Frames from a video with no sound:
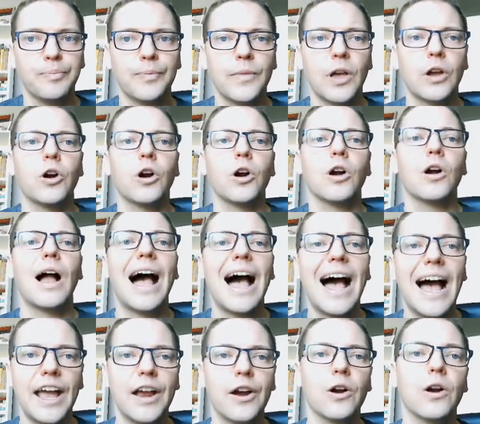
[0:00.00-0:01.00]
occur
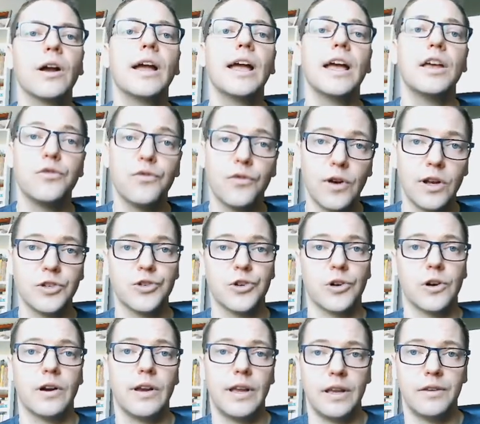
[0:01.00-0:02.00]
higher and
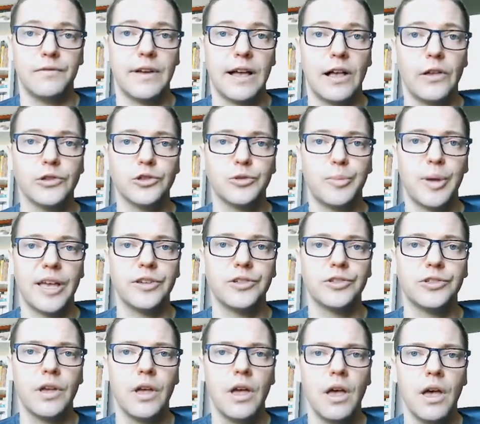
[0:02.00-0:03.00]
fronter in vowel space.